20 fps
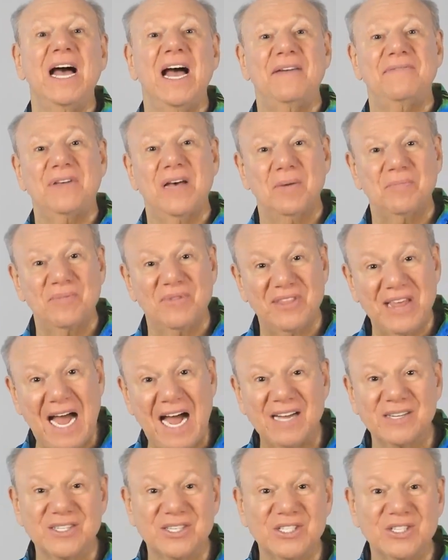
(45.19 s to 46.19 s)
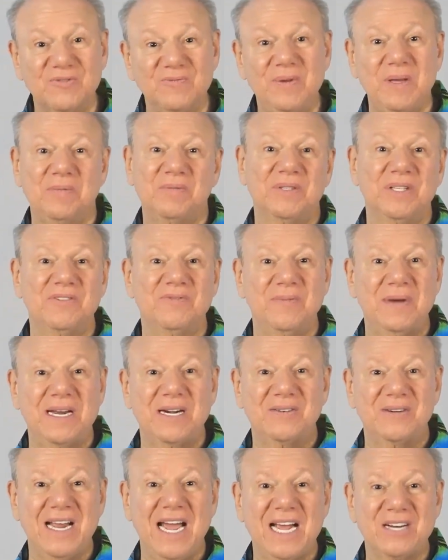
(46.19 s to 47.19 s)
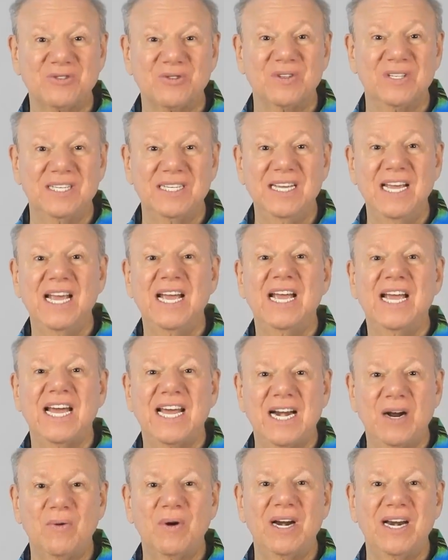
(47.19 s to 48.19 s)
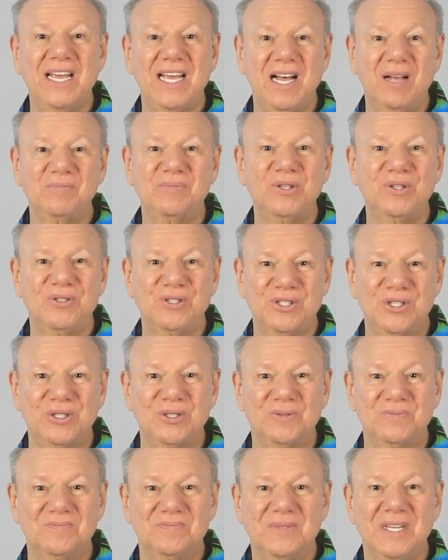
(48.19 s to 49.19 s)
I've helped thousands of people live better naturally, and I want to help you too.